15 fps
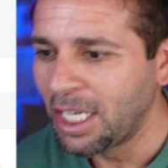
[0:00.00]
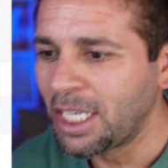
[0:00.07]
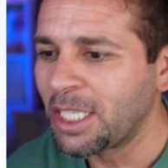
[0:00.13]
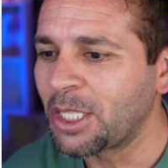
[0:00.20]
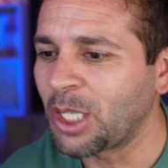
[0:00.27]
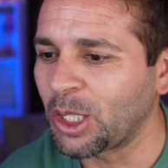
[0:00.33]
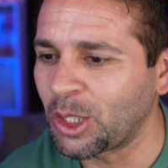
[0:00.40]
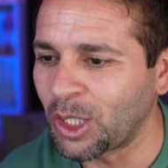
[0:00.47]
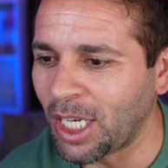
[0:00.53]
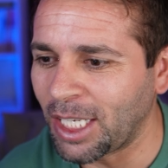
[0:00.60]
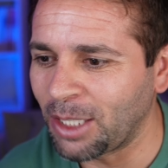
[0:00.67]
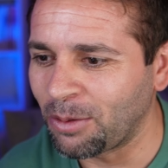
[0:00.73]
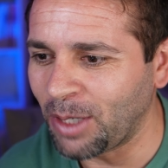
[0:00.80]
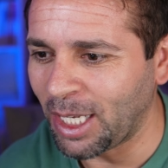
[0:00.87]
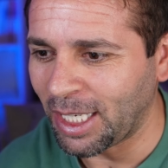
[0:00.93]
such
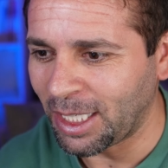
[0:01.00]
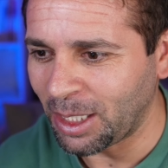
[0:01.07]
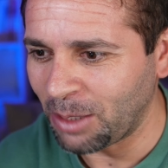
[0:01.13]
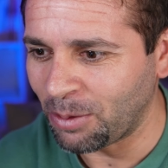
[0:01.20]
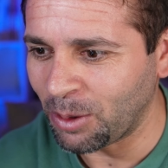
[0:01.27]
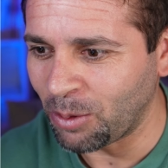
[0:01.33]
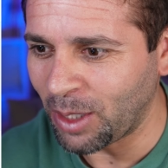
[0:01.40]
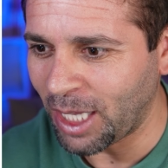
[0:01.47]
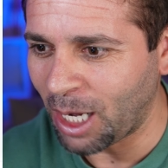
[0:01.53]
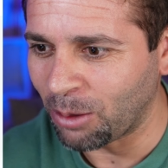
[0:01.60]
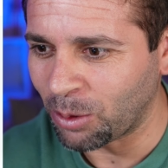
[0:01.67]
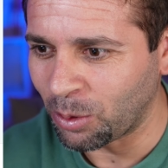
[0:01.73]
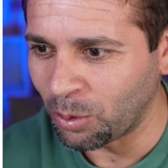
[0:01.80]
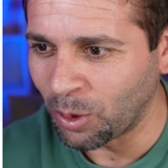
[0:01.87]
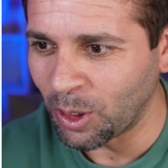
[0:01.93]
kind of like, even
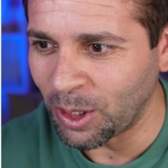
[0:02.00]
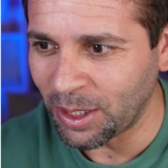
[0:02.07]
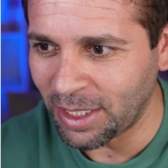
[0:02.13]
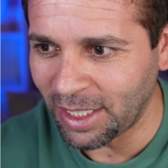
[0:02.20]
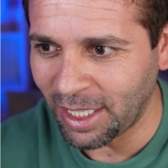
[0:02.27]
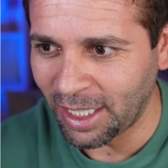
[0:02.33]
without words,